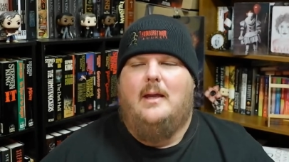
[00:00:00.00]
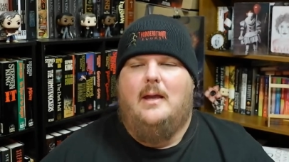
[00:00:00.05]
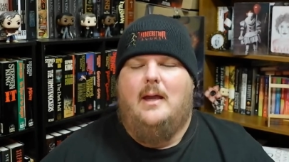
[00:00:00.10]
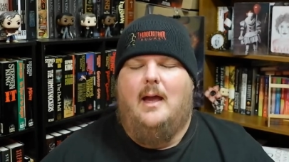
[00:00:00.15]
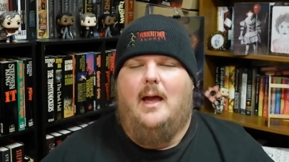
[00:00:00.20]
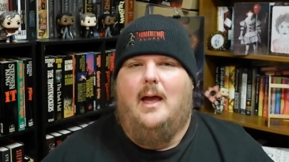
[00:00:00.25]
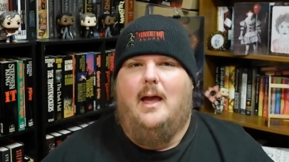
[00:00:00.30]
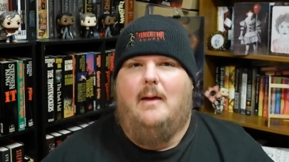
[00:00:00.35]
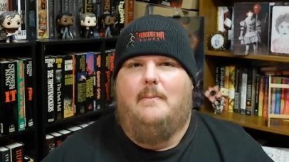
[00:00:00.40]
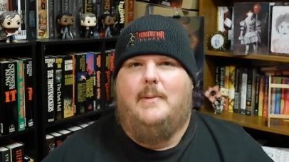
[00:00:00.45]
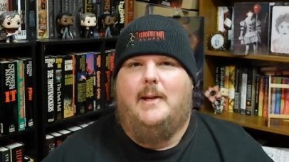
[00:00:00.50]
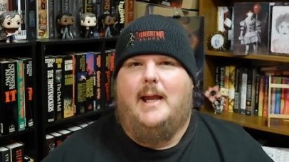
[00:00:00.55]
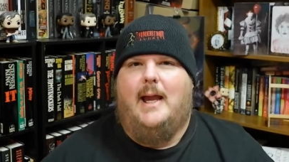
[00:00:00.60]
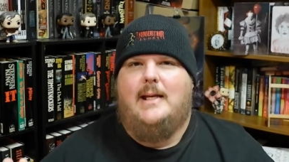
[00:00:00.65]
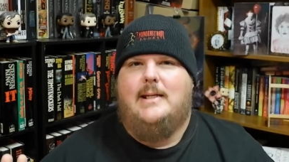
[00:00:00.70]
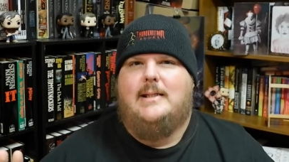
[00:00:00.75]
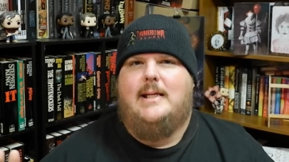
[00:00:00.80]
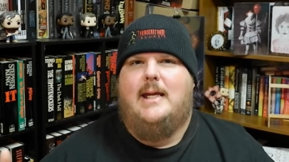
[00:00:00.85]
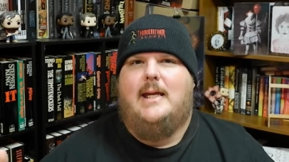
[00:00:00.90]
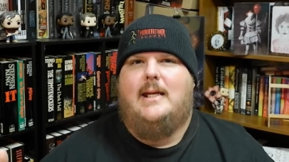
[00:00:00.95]
uh, but I
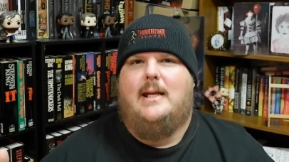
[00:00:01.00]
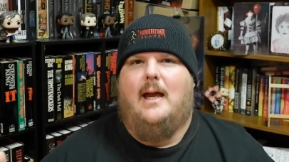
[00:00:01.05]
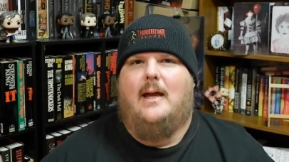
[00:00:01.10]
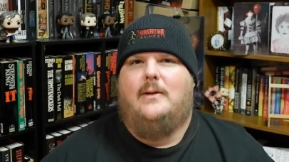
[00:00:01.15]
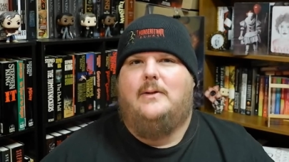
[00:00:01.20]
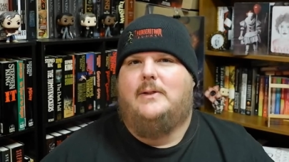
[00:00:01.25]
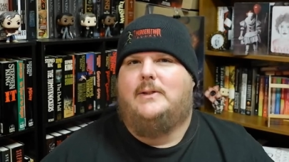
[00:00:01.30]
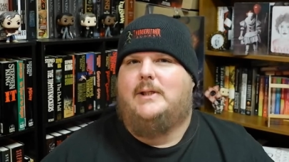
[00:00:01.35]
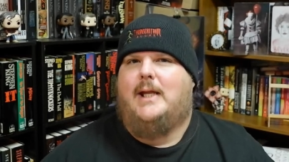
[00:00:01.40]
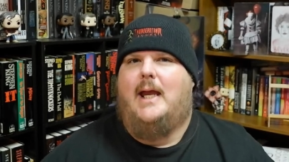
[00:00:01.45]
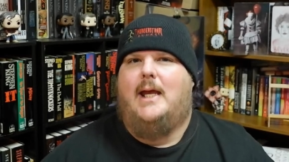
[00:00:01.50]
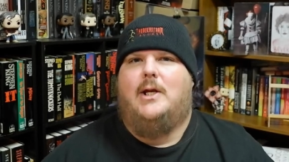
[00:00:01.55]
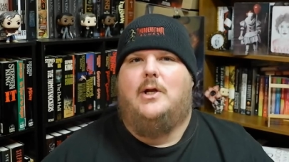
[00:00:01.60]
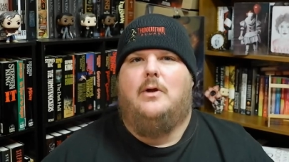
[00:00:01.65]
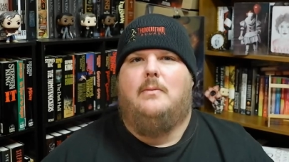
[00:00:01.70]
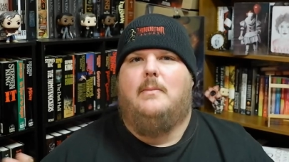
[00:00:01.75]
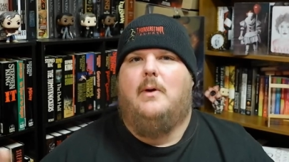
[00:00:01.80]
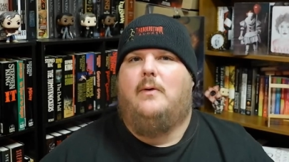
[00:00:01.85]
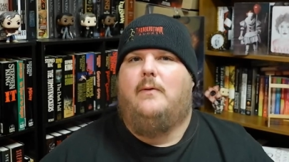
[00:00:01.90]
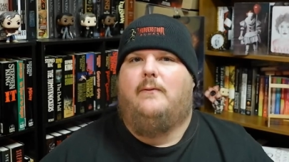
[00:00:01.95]
did understand
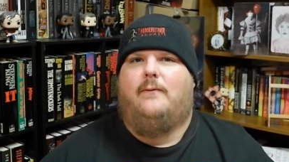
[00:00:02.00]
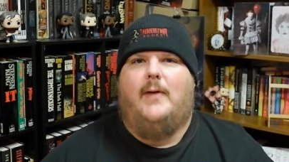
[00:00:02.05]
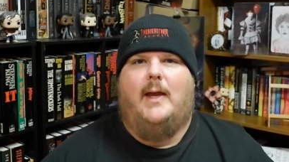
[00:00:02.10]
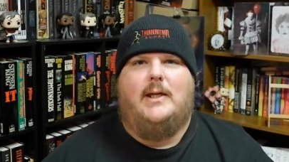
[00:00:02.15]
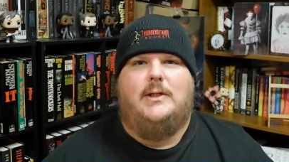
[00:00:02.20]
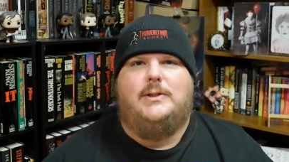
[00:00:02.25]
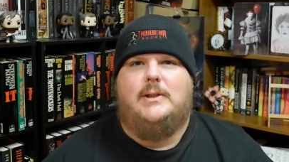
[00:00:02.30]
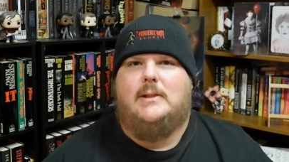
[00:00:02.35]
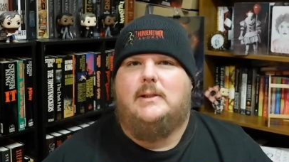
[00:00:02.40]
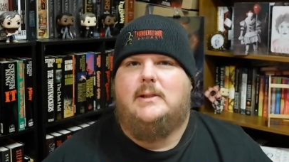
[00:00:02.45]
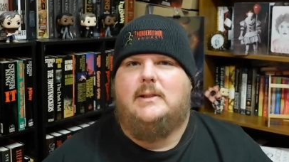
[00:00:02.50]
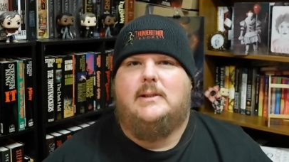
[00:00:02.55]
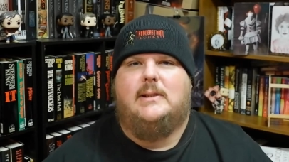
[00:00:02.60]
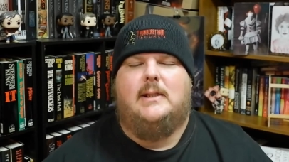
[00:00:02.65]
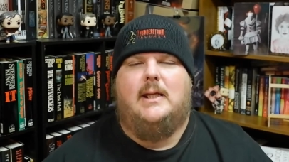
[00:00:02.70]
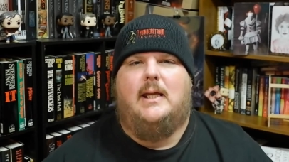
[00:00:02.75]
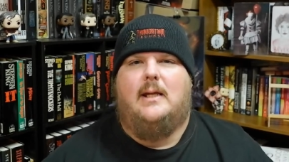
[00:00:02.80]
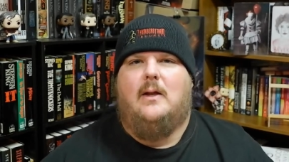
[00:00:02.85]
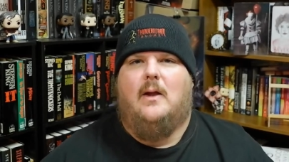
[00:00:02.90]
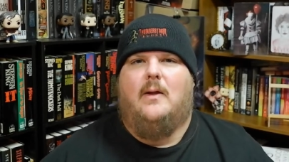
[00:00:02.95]
her
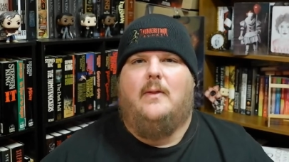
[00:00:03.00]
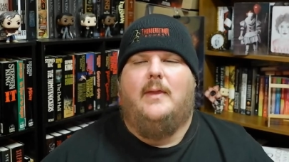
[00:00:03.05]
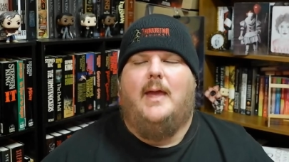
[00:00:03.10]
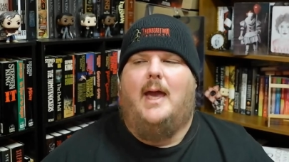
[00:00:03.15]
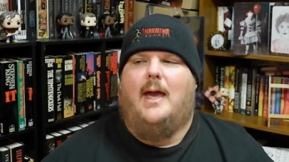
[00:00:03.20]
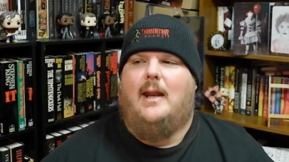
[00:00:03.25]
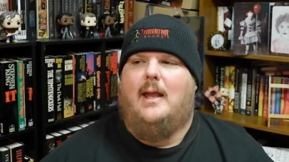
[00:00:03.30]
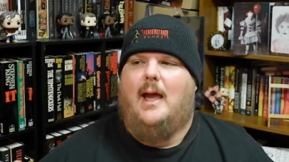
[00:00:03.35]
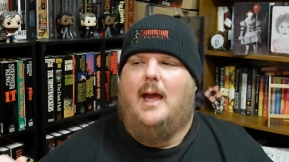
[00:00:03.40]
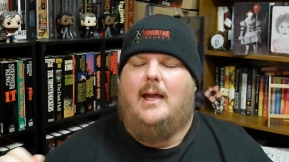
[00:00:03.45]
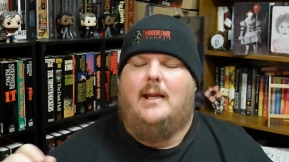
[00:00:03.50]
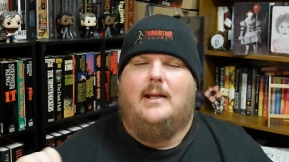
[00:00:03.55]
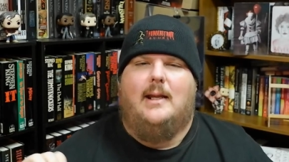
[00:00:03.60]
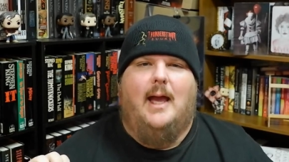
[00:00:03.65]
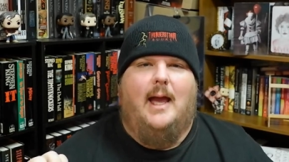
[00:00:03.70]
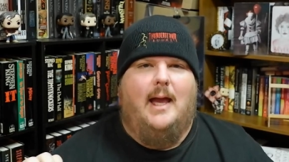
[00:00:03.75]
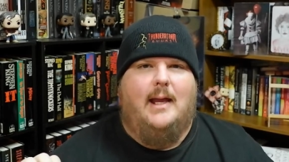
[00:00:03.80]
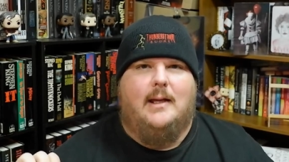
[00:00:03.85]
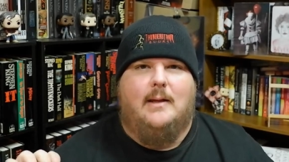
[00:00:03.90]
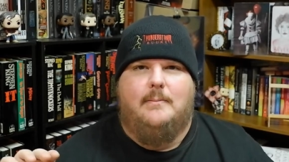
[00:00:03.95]
motivations and all that. I
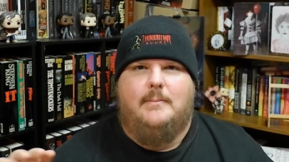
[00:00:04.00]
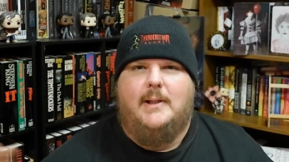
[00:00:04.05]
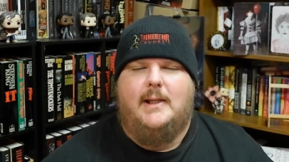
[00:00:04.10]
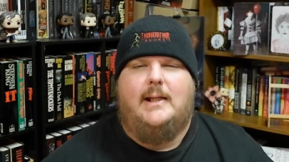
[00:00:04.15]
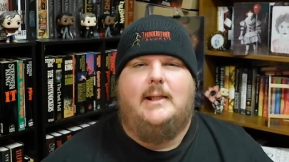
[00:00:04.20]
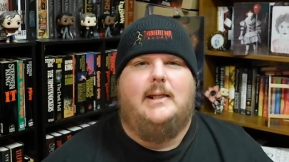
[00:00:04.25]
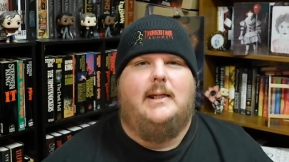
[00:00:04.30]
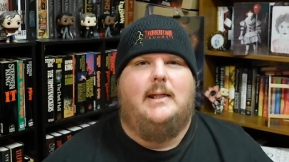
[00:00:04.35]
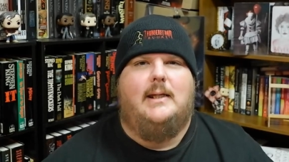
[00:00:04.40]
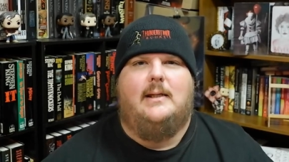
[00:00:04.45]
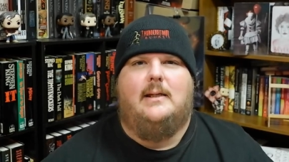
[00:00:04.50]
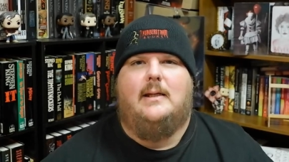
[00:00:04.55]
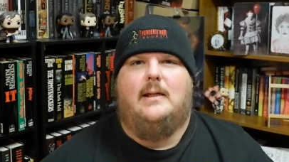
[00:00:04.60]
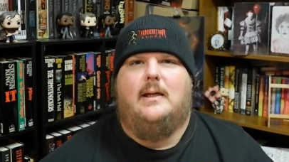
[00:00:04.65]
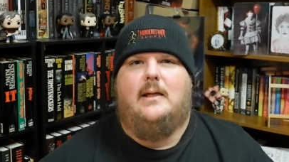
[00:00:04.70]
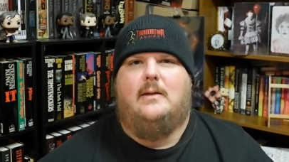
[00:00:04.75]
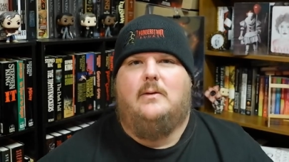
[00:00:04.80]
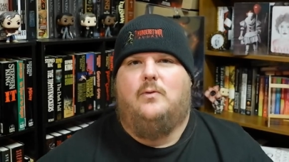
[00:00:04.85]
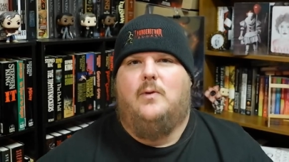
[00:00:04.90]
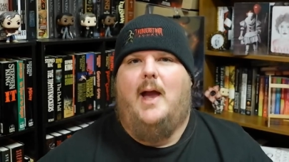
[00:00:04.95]
I completely
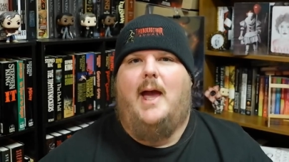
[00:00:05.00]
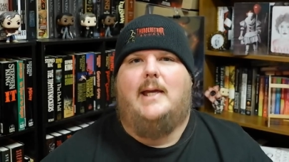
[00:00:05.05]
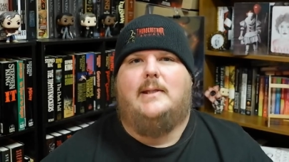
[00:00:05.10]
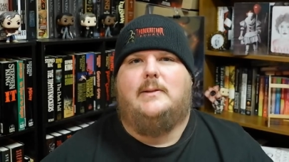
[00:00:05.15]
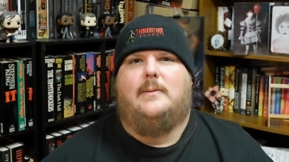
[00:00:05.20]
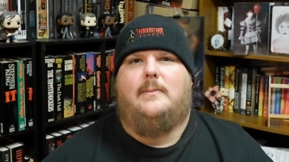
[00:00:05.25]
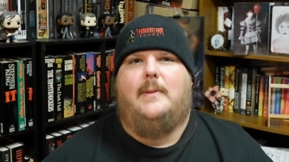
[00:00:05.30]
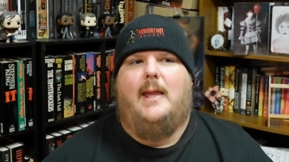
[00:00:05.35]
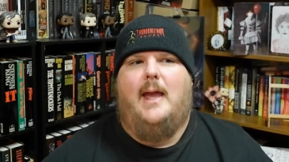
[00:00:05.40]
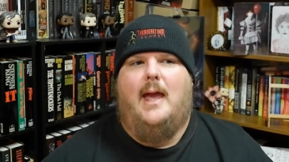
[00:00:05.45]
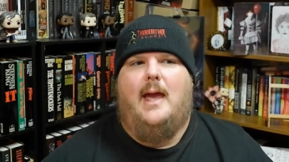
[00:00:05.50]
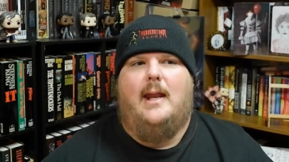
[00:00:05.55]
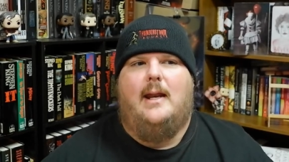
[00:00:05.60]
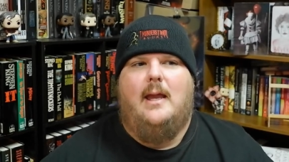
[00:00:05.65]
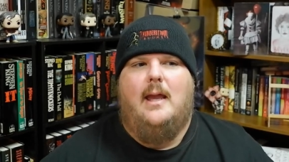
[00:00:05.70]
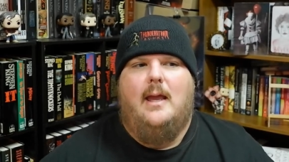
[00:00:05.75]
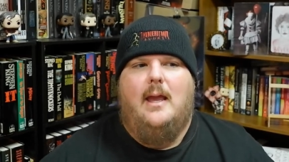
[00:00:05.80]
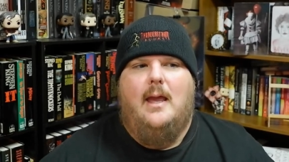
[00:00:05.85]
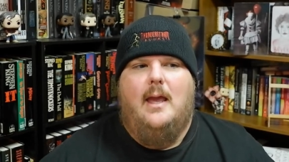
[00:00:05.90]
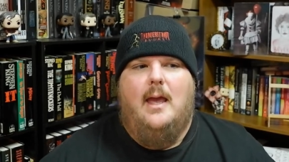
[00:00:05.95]
grasped that.
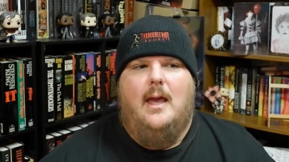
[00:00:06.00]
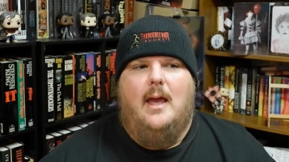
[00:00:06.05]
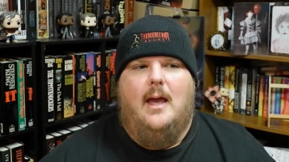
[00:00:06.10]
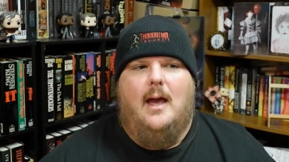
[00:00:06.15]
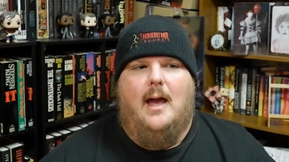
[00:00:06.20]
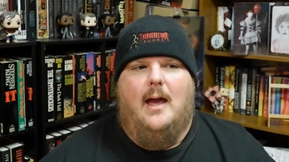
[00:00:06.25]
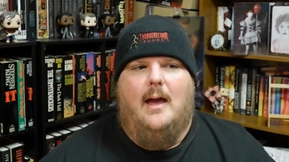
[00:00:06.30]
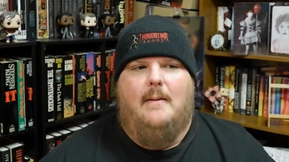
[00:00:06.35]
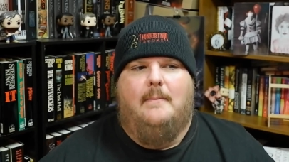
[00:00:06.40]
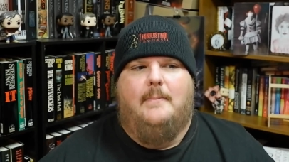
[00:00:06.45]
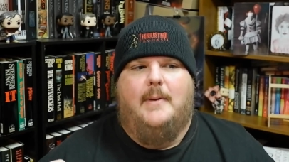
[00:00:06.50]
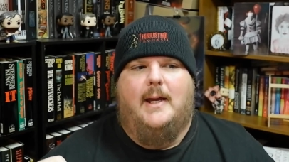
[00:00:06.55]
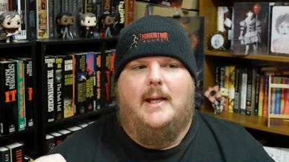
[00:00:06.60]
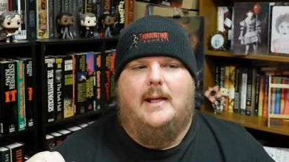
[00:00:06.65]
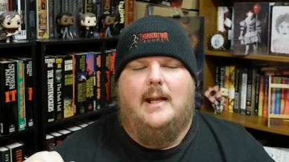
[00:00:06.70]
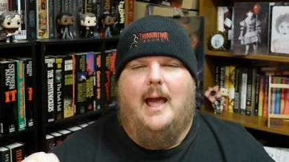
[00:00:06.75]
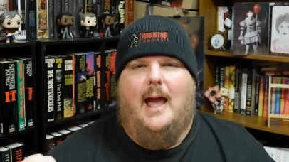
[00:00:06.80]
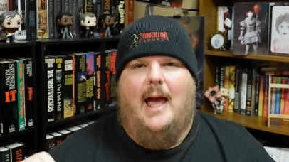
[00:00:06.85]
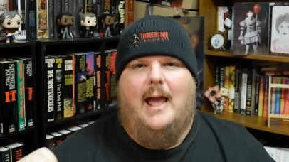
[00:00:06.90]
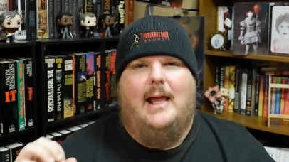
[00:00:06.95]
Uh,
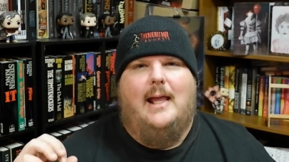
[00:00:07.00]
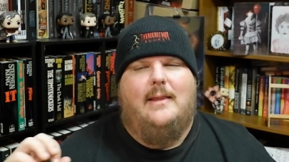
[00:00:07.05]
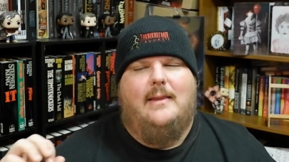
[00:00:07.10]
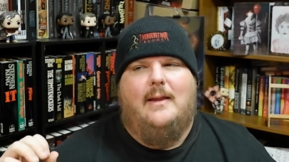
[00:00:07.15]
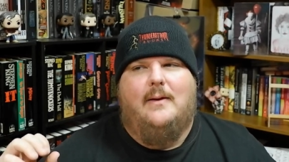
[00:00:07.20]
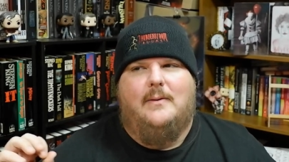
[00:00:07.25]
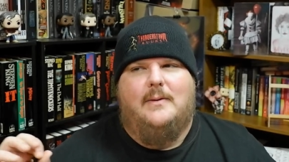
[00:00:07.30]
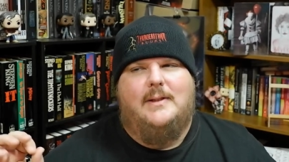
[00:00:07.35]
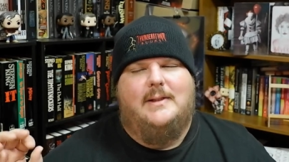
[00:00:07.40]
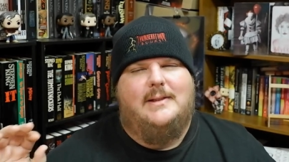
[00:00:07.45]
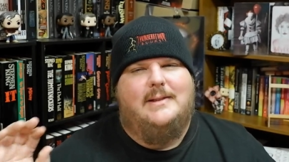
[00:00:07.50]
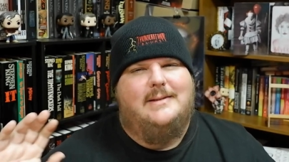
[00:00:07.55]
but I there.